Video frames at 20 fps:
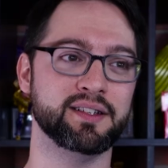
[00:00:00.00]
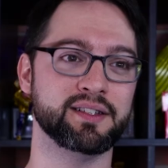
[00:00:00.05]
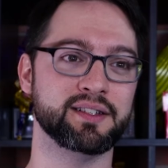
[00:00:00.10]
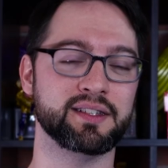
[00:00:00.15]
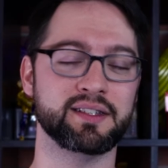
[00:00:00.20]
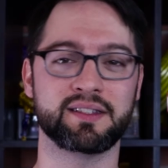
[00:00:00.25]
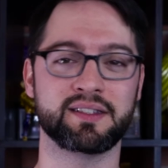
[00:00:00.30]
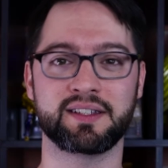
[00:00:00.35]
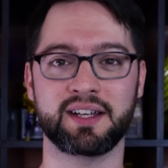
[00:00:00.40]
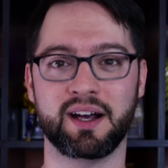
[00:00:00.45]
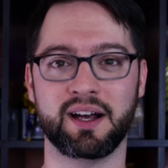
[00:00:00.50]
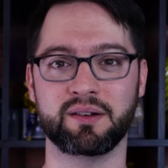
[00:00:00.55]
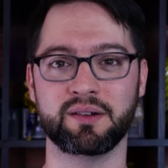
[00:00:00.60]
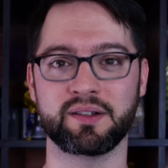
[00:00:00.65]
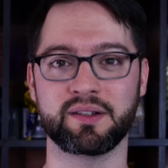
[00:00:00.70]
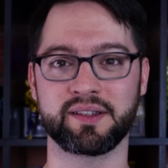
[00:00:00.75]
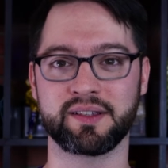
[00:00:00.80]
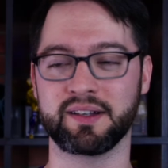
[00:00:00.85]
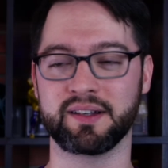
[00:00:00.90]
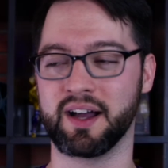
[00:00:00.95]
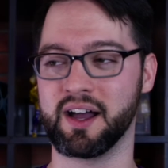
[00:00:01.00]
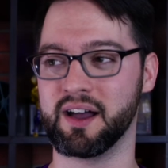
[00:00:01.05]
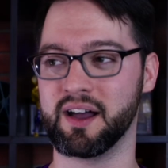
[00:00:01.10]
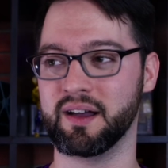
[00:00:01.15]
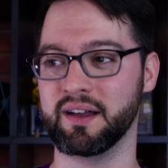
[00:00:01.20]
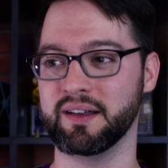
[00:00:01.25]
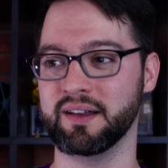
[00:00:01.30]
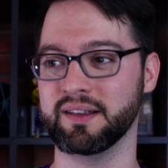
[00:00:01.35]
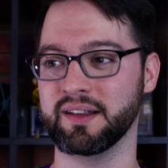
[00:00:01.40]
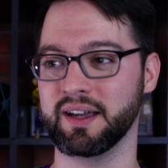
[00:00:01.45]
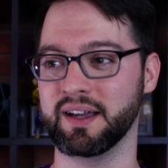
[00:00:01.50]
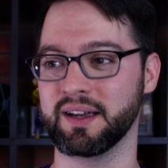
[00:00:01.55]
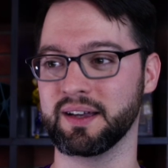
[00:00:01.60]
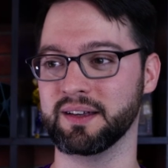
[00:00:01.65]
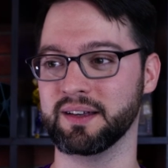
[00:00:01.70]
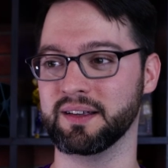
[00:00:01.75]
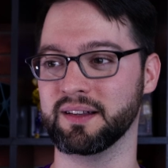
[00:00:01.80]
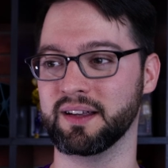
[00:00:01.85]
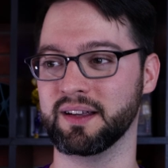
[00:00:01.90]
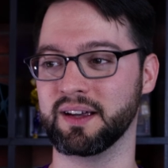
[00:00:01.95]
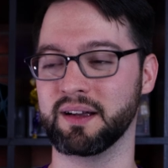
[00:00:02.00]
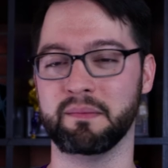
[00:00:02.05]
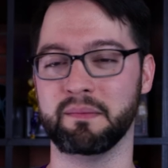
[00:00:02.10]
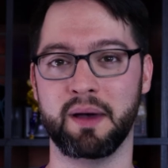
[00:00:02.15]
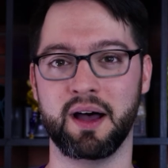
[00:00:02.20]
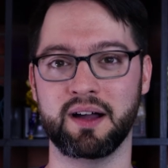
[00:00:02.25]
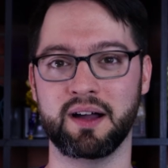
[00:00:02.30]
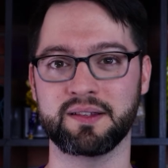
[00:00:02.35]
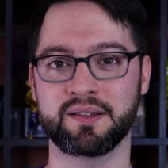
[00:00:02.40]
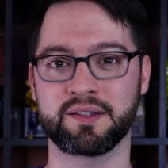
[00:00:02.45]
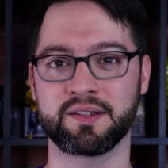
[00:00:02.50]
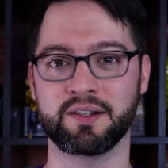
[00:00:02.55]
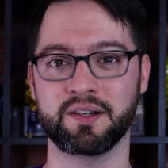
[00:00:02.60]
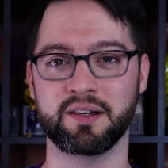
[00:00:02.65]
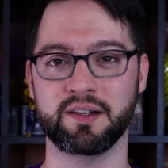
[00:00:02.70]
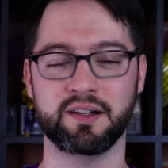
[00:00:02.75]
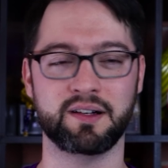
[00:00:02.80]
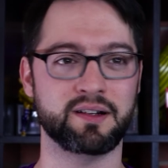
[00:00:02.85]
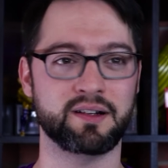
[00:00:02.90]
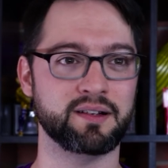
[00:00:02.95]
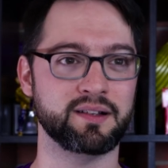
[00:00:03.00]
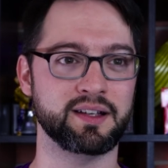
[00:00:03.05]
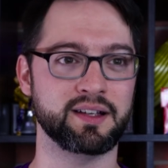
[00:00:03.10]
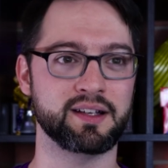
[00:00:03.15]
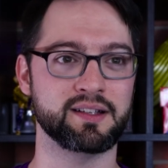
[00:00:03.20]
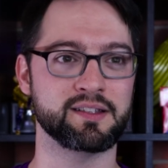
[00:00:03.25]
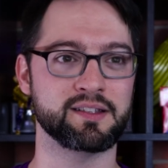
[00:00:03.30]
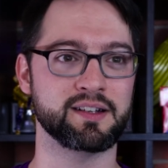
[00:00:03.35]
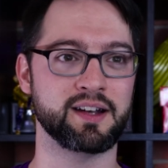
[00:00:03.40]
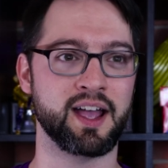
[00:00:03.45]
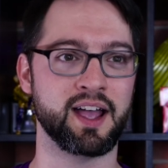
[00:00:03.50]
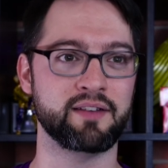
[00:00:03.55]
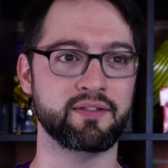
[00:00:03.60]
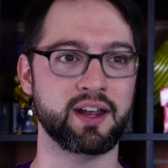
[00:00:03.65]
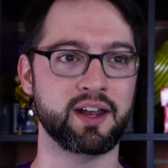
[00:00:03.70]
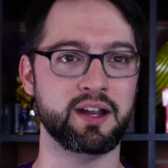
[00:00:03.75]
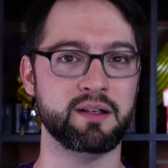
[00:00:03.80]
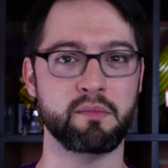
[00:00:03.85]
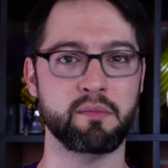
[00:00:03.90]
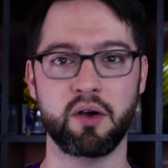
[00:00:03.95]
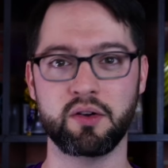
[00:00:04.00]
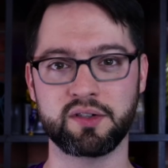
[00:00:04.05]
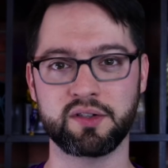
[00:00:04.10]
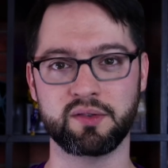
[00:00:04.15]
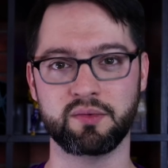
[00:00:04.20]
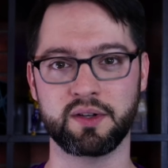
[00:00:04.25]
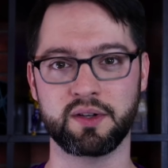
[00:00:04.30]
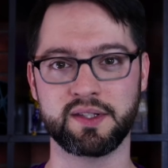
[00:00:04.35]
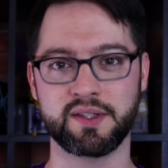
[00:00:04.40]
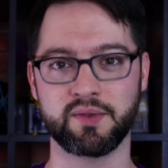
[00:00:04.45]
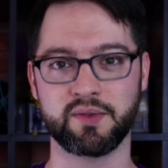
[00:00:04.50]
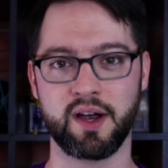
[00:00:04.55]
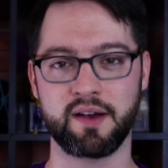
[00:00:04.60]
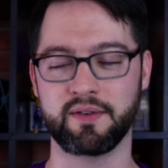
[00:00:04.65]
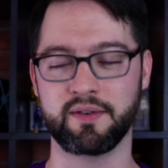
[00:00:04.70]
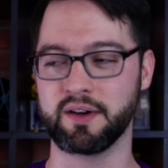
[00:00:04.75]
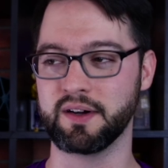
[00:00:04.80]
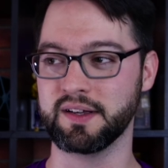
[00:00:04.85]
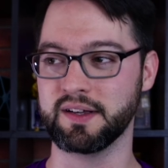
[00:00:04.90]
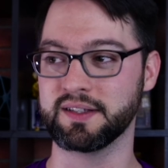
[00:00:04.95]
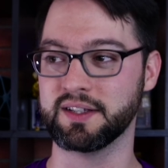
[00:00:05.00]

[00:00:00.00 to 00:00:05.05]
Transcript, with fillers: Is, is Towers an uh, like a like a monster? Like, is it have any motion whatsoever?